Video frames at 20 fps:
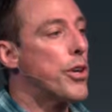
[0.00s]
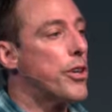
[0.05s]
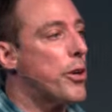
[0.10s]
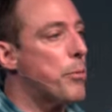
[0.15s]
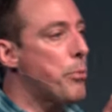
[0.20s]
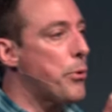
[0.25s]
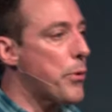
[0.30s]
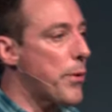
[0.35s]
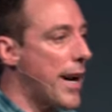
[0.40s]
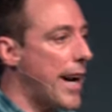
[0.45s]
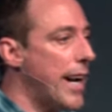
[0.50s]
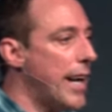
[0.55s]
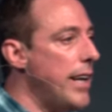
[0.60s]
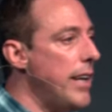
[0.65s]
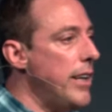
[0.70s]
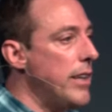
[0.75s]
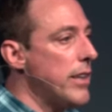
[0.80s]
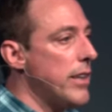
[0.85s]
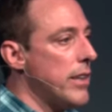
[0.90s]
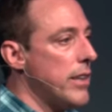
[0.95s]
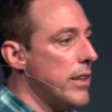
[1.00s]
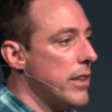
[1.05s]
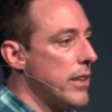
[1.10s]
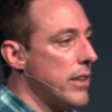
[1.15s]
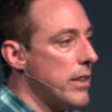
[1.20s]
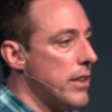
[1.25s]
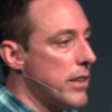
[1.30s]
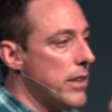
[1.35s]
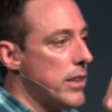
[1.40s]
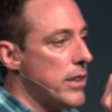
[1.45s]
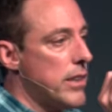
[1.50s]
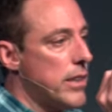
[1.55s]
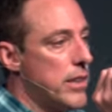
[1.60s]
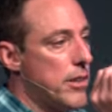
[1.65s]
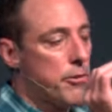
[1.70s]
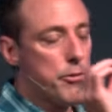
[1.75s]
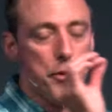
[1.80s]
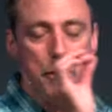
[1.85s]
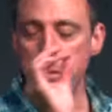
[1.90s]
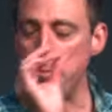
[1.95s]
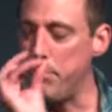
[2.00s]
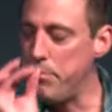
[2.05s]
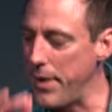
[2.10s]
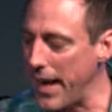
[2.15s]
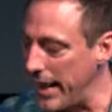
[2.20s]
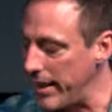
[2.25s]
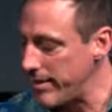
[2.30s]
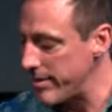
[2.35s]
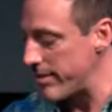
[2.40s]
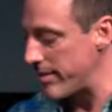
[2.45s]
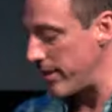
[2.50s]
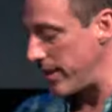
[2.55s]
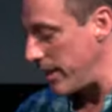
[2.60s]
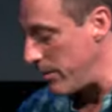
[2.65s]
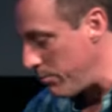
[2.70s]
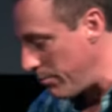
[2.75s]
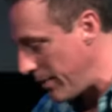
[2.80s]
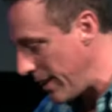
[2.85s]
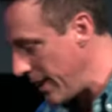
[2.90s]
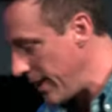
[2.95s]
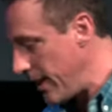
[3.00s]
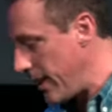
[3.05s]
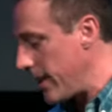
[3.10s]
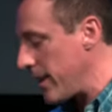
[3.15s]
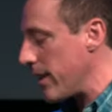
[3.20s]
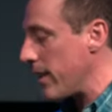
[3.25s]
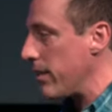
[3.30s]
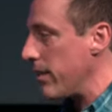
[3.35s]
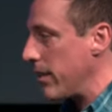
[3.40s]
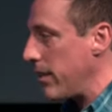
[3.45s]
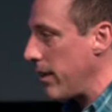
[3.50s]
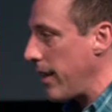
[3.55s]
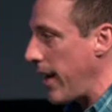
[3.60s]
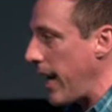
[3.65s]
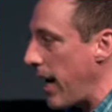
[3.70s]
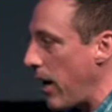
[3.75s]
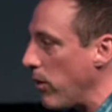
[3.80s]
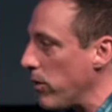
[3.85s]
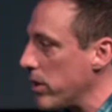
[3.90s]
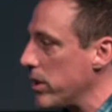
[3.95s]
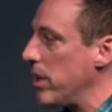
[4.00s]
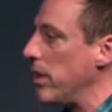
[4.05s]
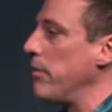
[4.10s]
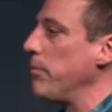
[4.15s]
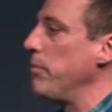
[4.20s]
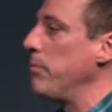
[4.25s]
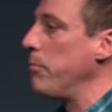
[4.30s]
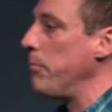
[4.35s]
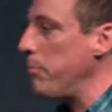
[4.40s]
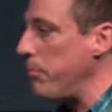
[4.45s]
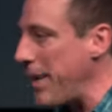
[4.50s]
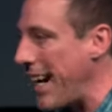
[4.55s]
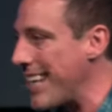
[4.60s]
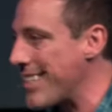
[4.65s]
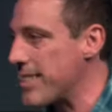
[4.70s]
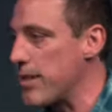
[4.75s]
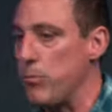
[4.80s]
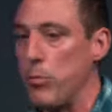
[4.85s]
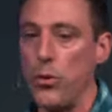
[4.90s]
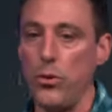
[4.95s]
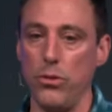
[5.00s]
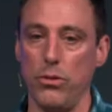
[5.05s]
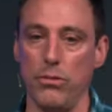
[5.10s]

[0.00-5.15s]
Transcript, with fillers: going to pray for the best immediate outcome possible.